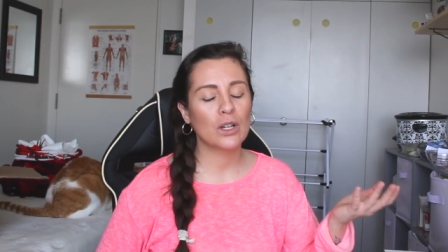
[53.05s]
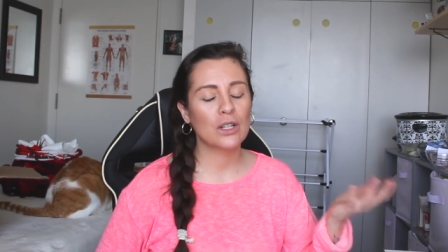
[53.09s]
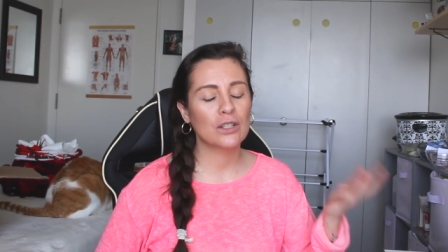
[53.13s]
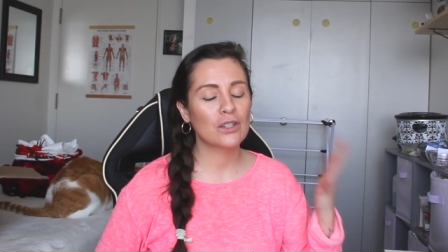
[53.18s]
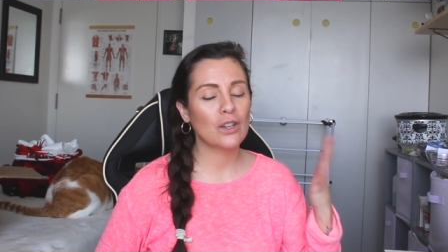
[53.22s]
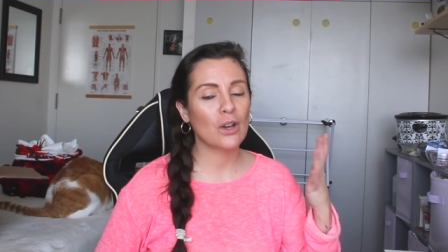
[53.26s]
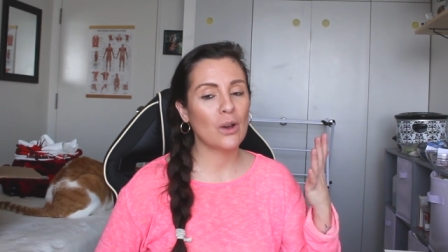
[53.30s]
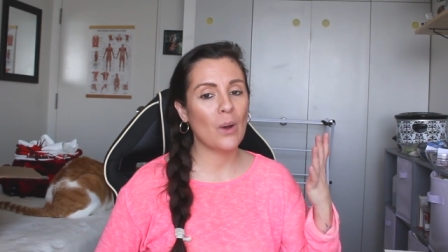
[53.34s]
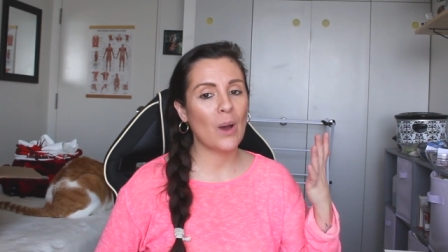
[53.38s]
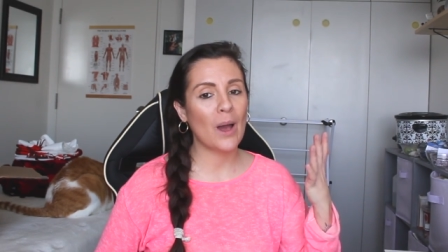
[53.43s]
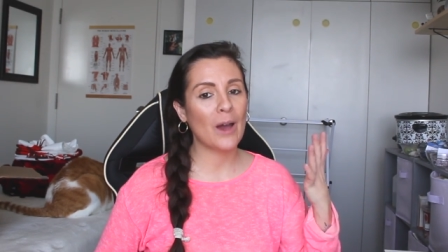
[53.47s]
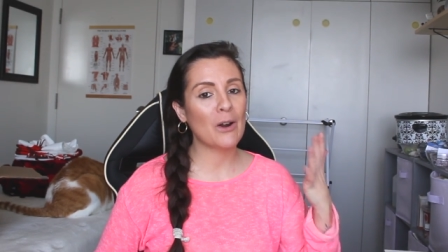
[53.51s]

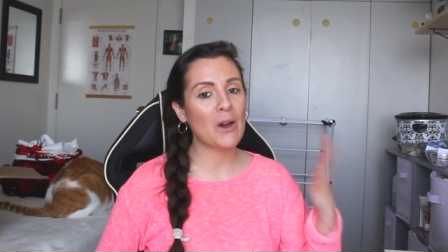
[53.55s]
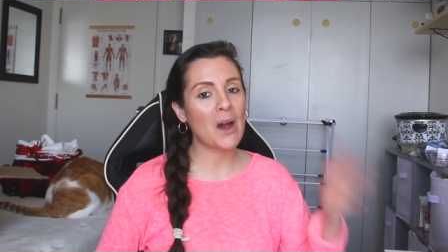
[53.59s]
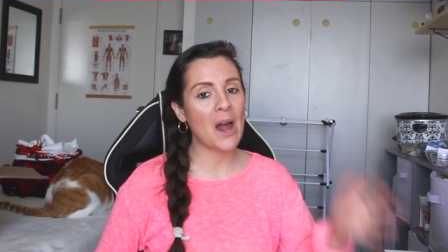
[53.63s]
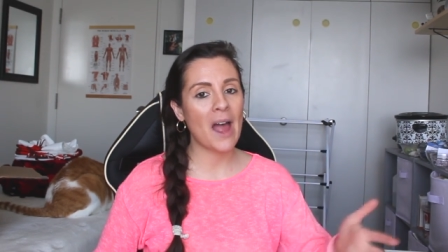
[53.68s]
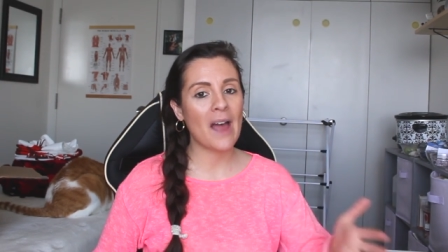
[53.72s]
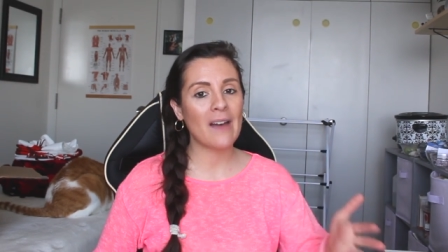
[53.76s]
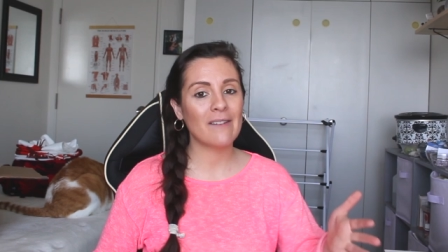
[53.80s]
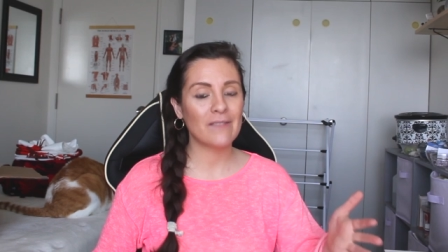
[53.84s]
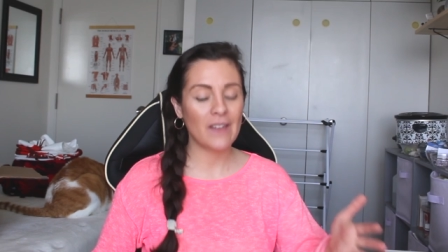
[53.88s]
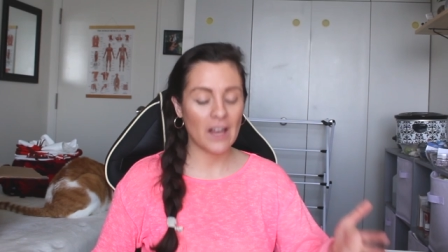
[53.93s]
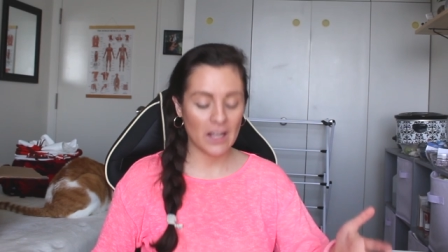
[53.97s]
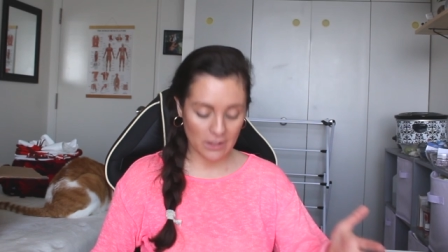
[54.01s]
So I don't
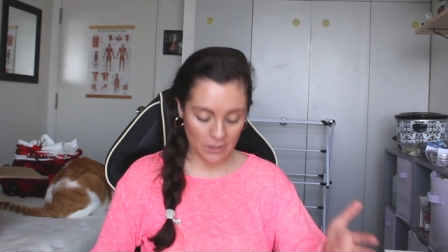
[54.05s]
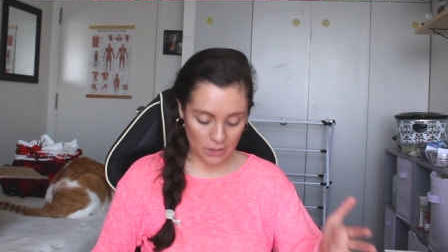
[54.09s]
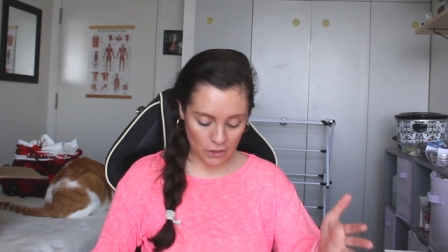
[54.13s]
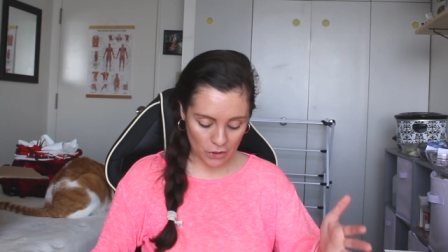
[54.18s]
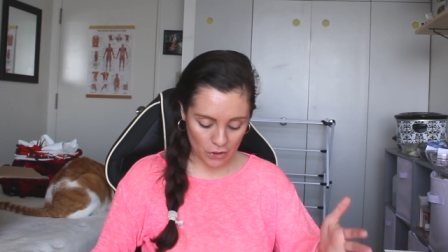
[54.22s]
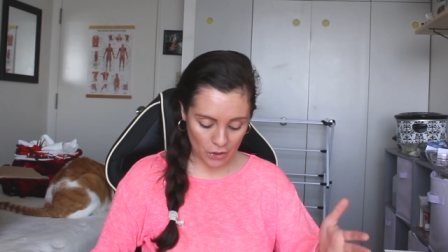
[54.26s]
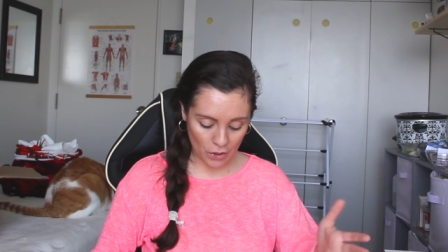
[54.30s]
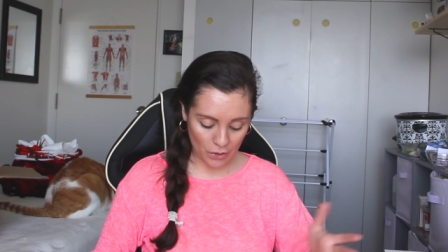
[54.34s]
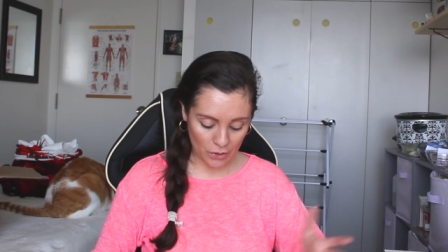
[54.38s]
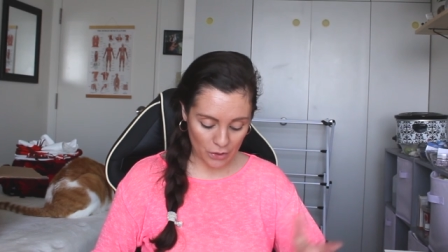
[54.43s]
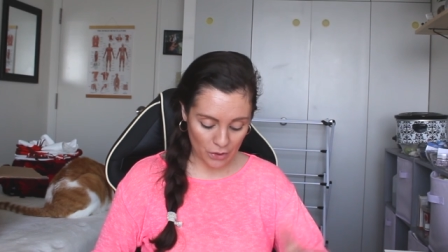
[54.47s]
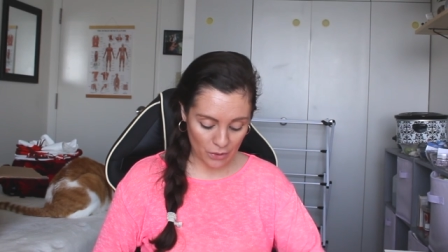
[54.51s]
have that to
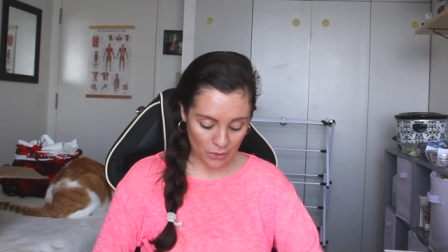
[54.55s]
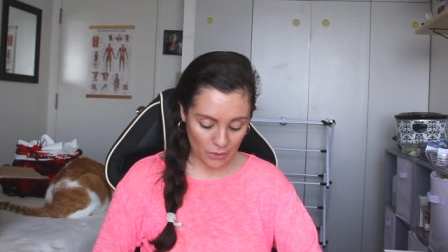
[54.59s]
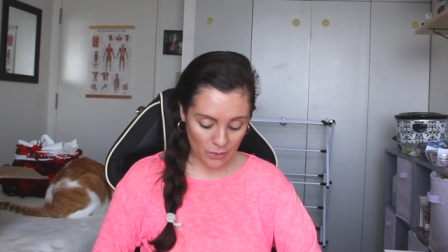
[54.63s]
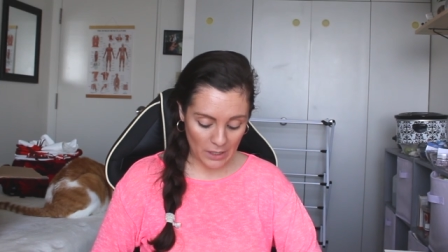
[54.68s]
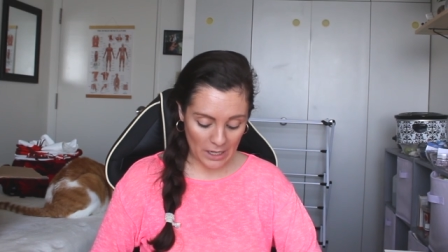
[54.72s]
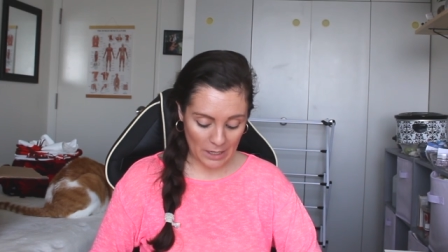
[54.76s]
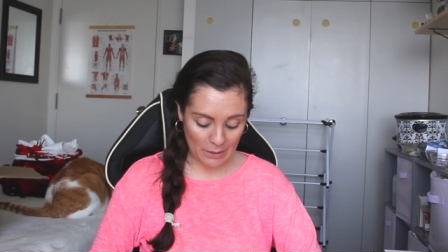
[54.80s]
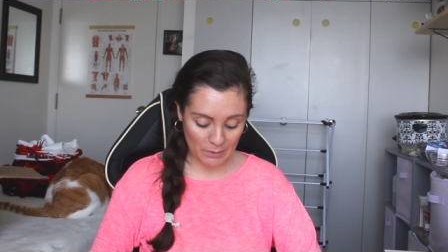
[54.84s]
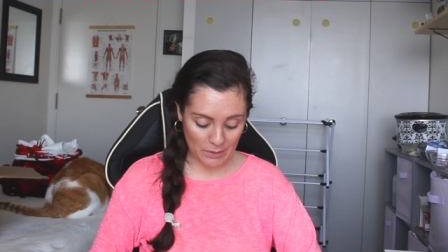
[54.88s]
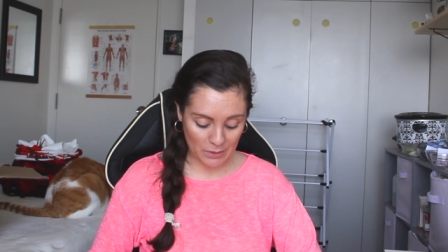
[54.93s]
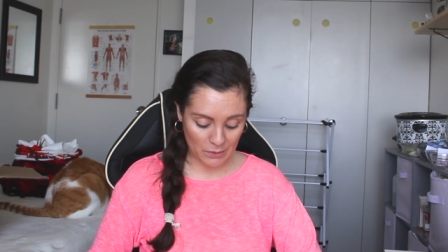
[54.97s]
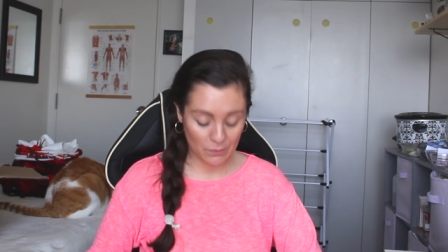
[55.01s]
show you.
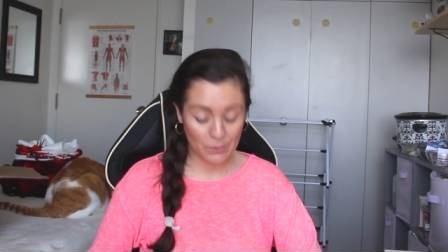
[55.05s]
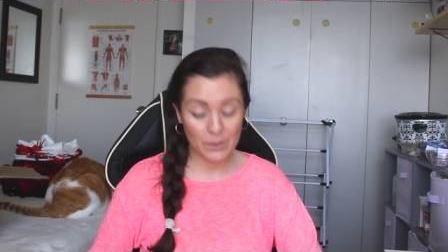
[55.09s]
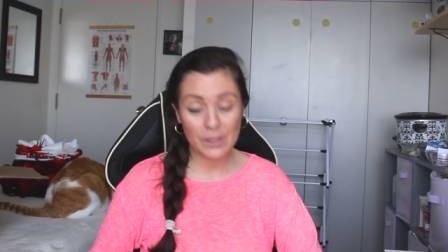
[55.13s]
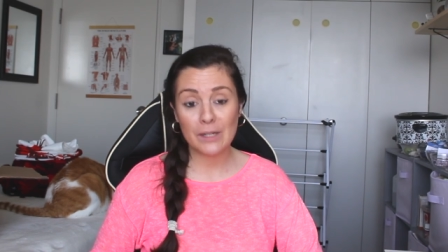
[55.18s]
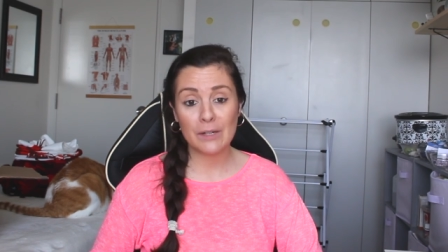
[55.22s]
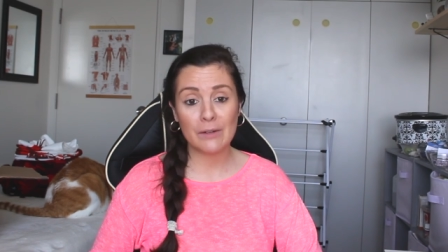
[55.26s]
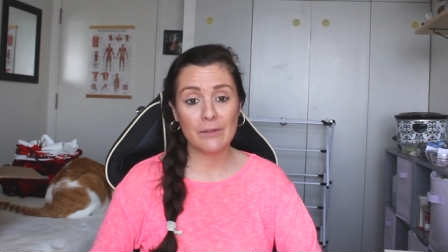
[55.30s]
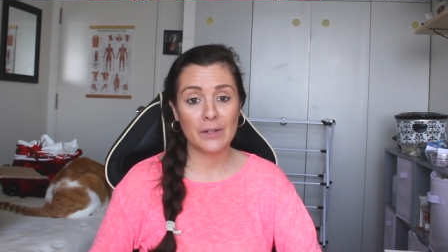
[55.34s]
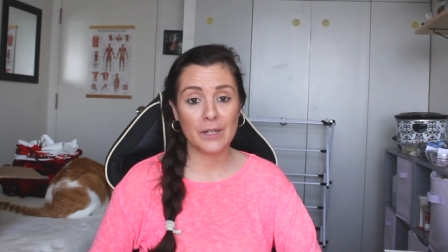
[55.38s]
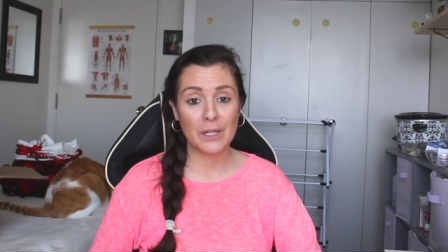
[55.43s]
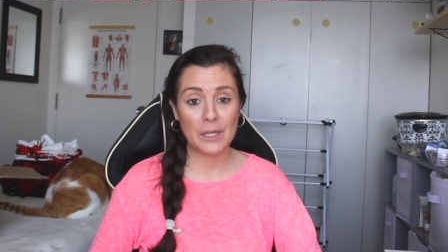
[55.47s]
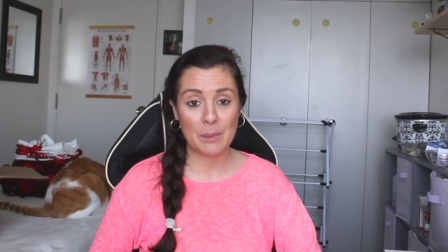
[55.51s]
It was
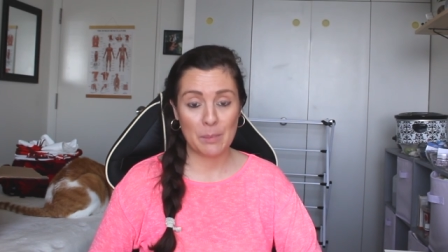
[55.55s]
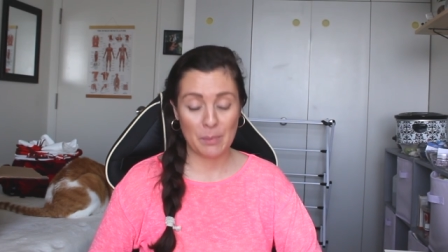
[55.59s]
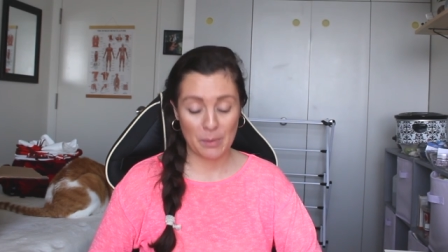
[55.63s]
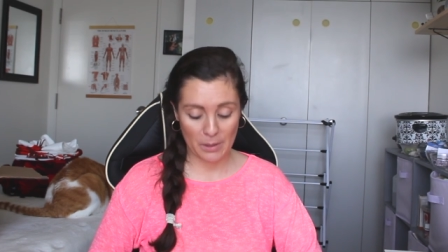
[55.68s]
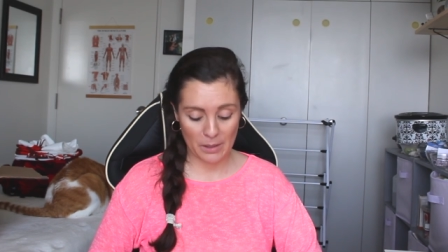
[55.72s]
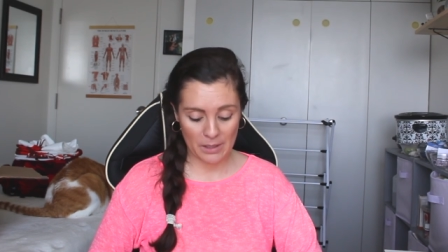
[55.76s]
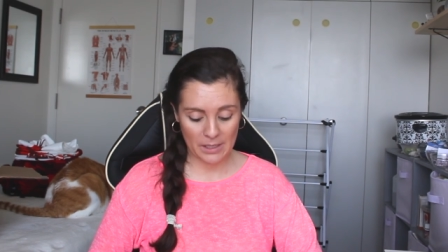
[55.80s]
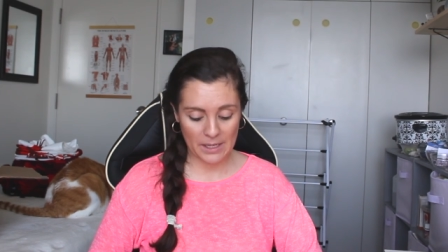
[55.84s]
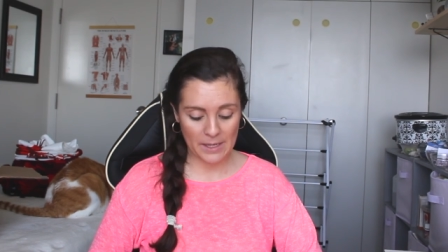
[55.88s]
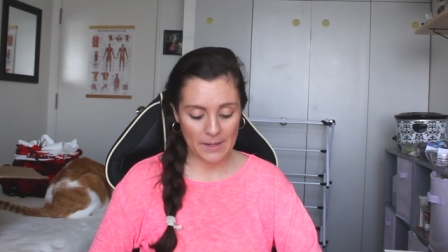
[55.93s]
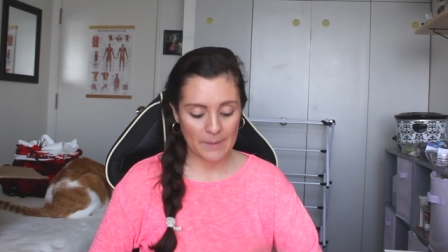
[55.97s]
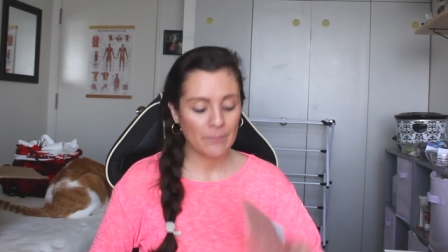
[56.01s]
really, really
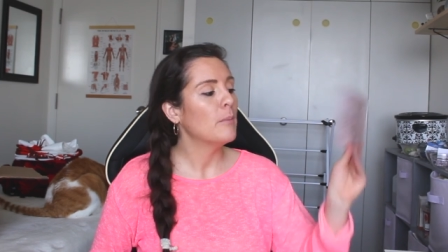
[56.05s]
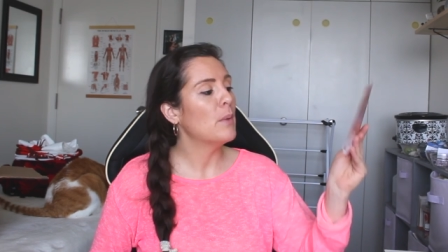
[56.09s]
pretty.